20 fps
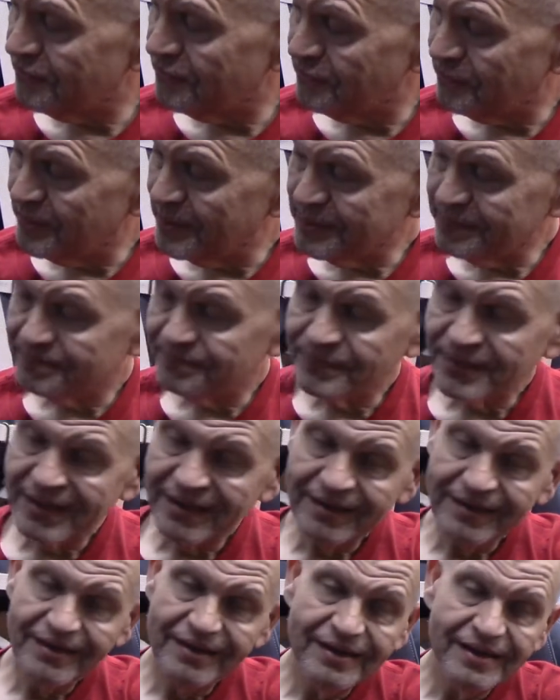But
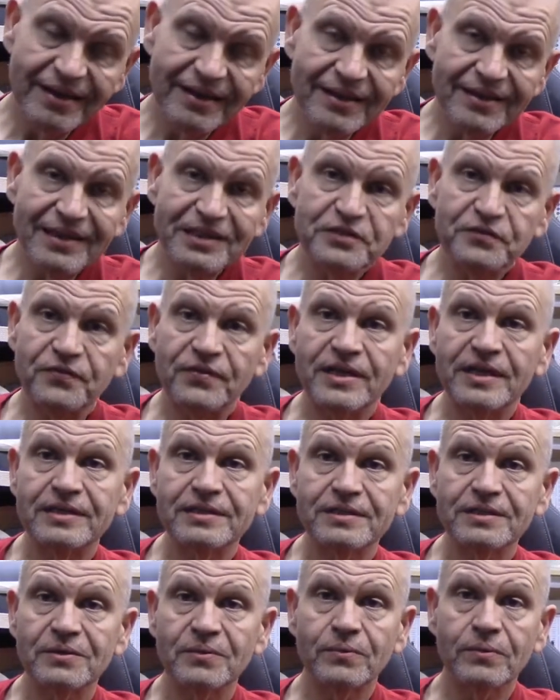let's face
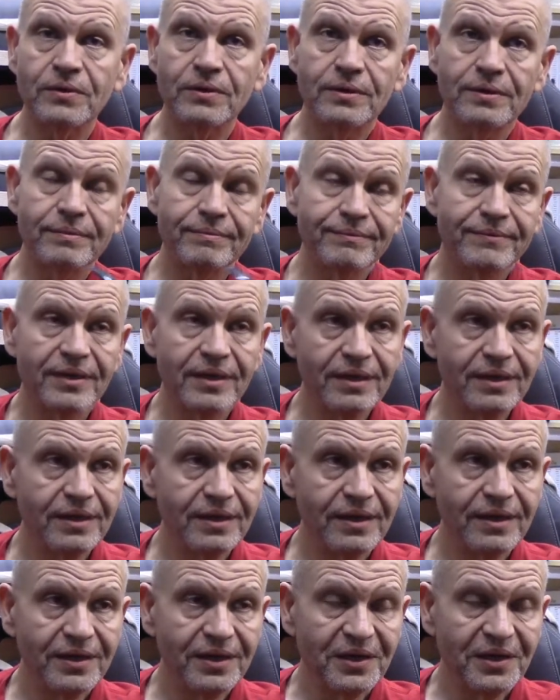it, we're
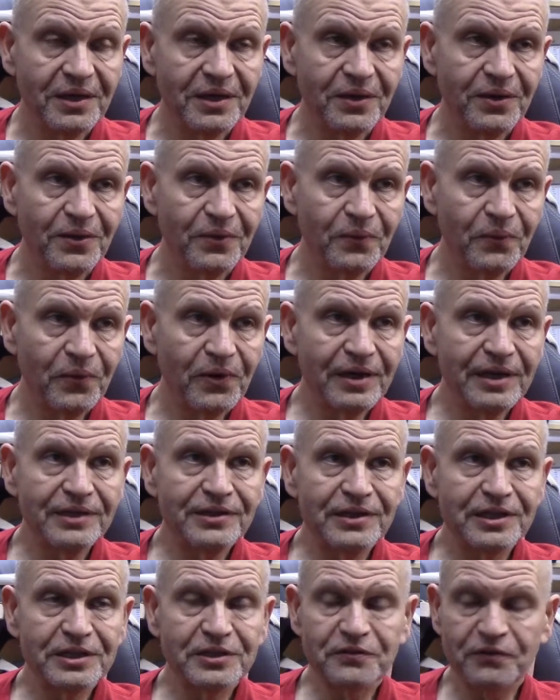we're in
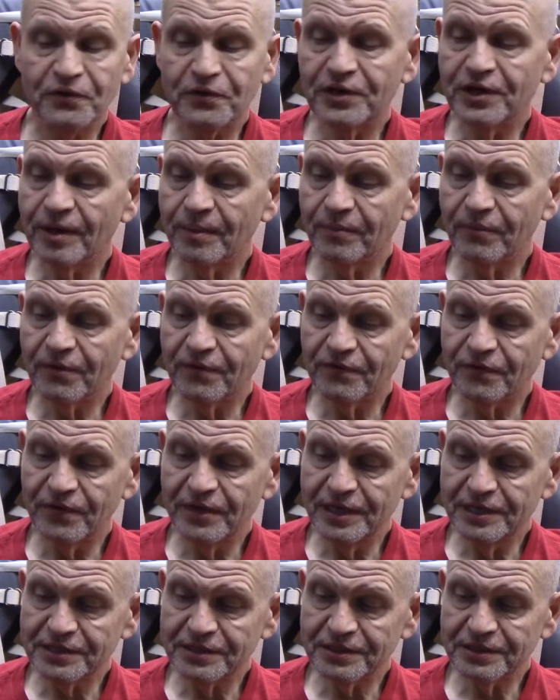this for a number of
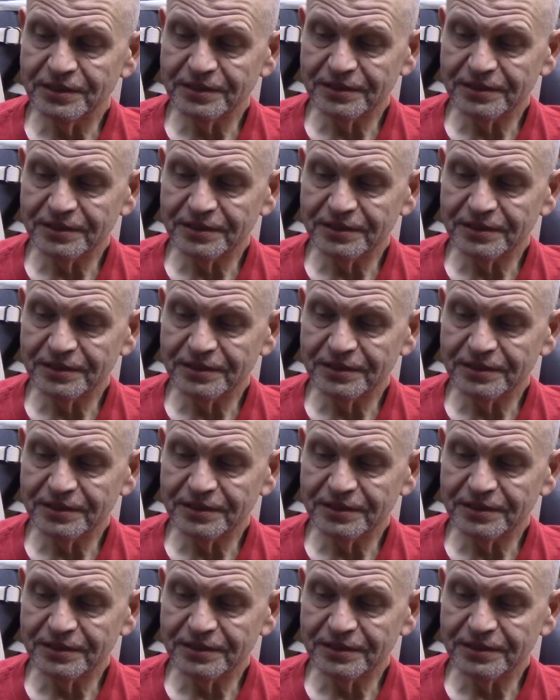reasons.